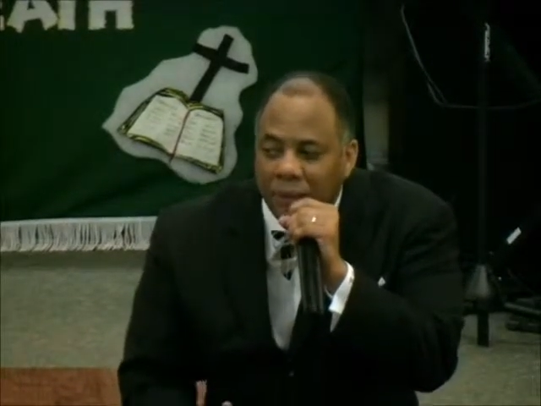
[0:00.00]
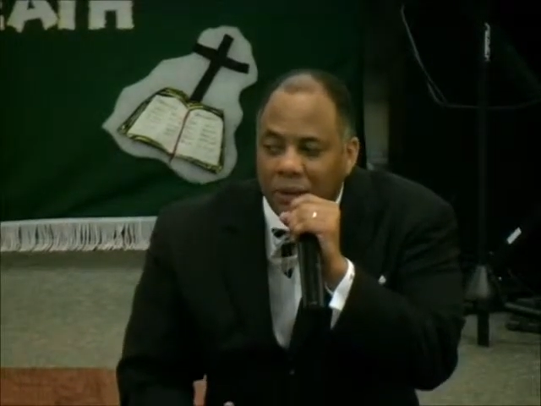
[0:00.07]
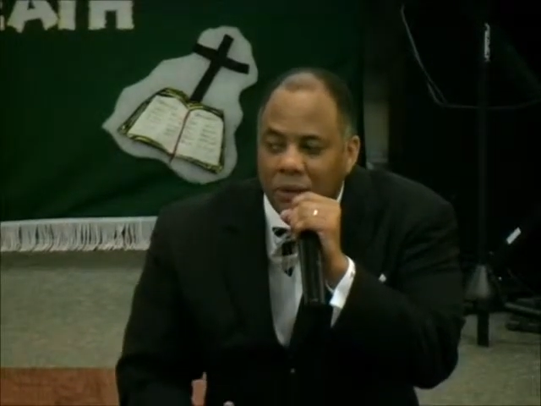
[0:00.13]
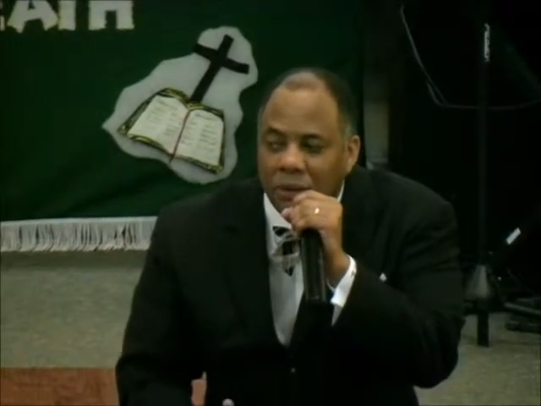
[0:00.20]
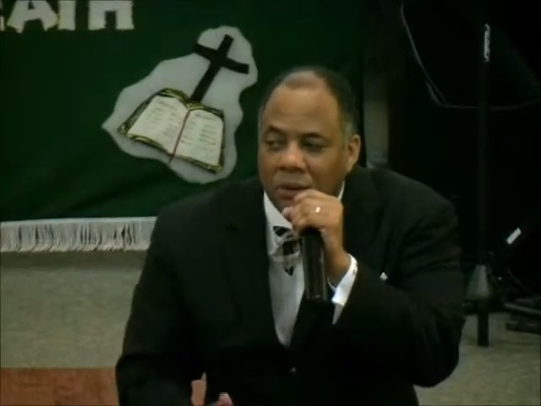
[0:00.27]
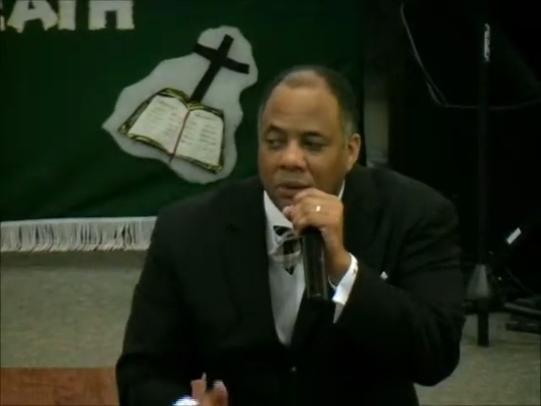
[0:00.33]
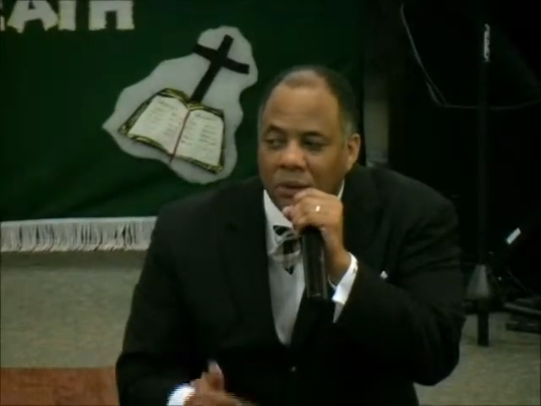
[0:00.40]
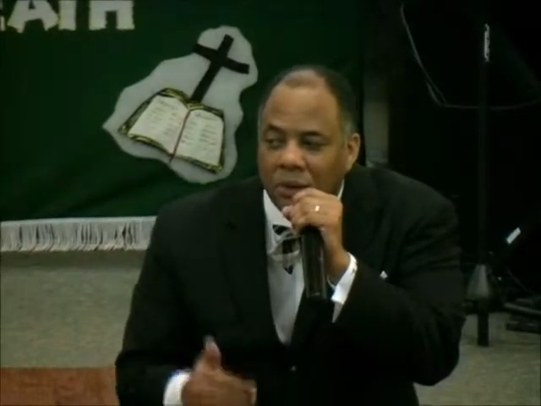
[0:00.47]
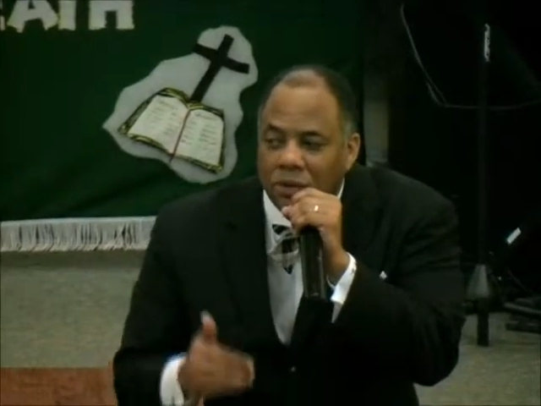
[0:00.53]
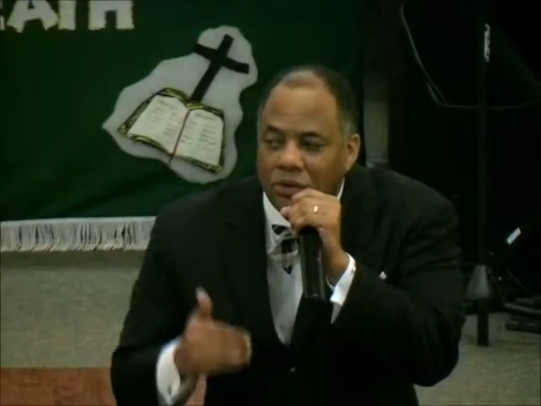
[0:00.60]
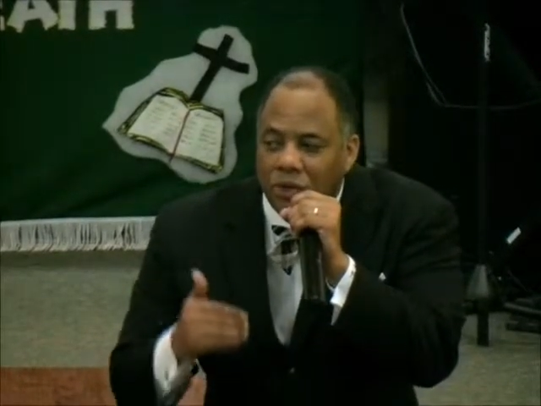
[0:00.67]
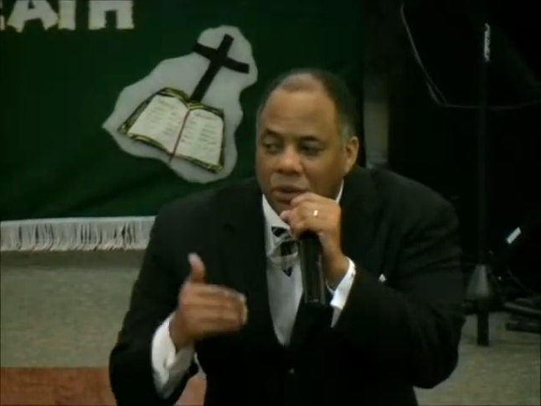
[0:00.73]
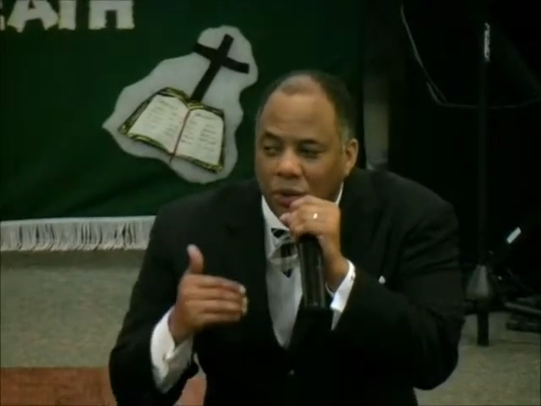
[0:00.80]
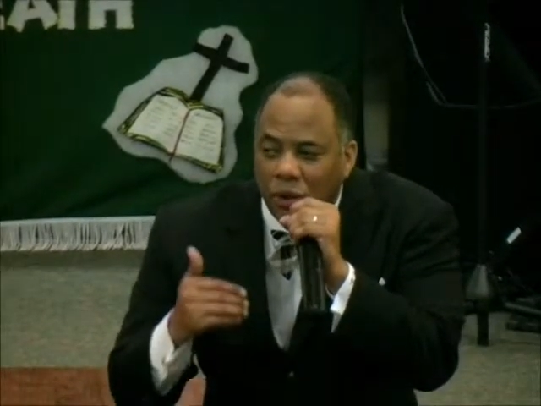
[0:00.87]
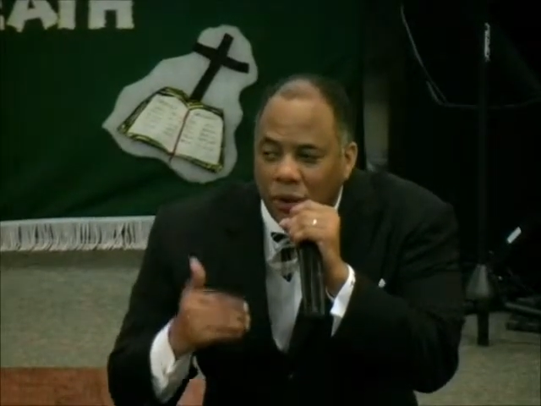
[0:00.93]
you
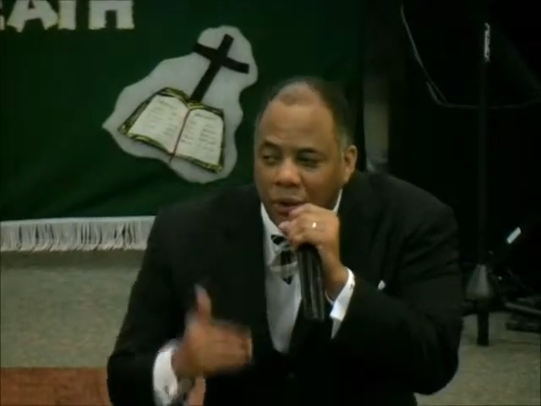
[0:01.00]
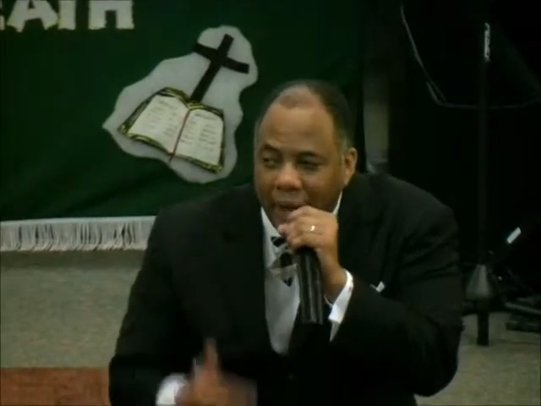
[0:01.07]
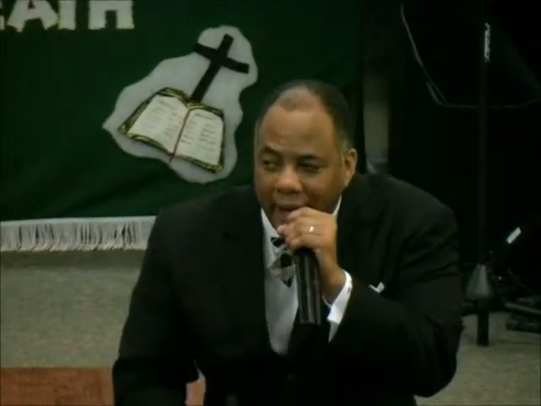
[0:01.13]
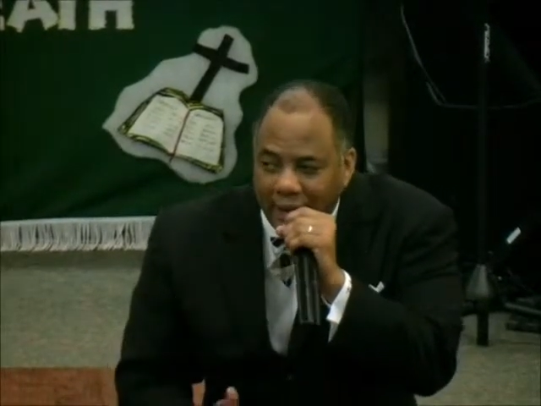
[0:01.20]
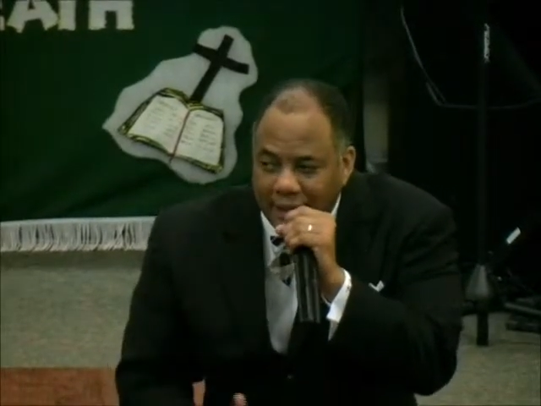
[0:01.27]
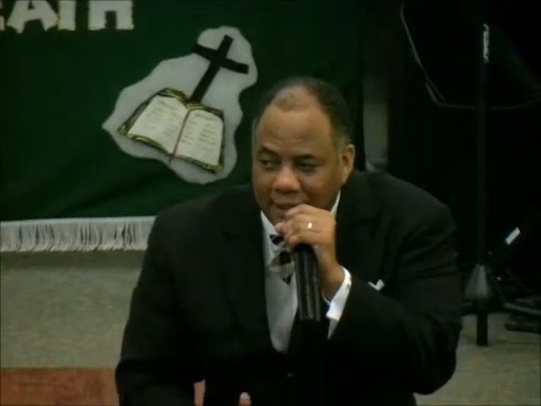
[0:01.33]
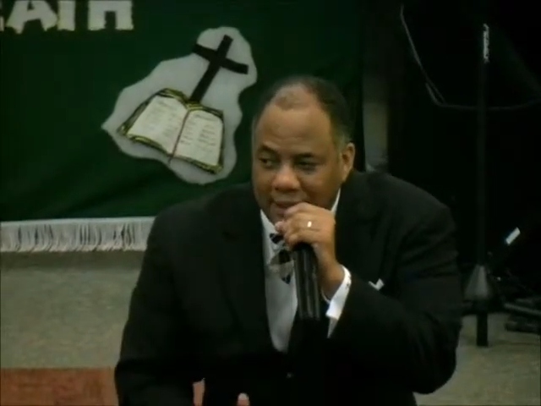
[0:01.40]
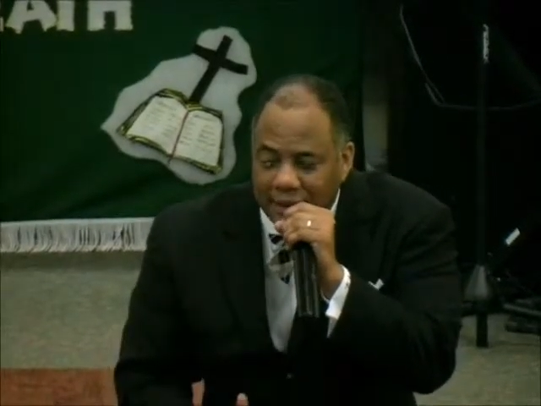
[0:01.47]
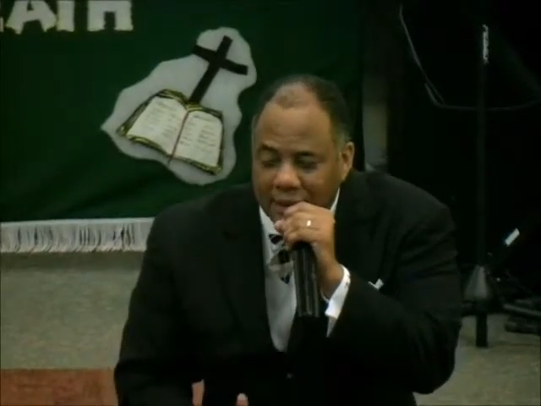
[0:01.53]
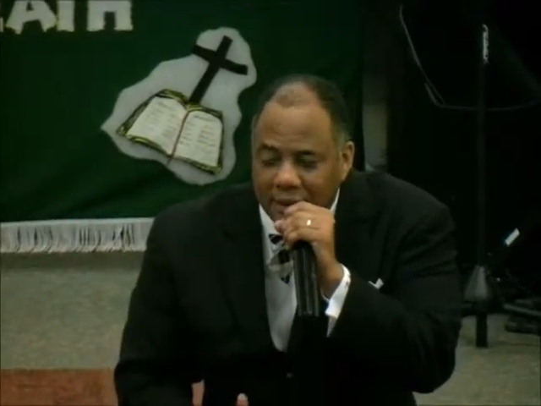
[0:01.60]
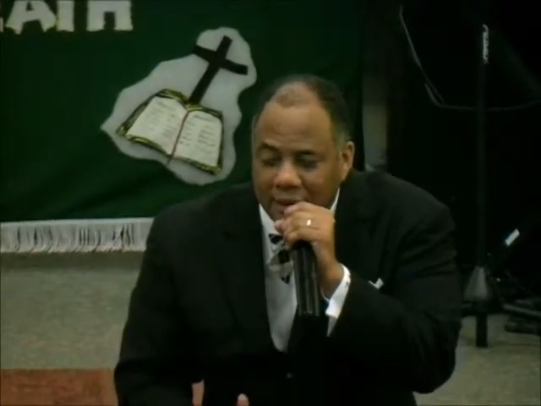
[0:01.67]
to correct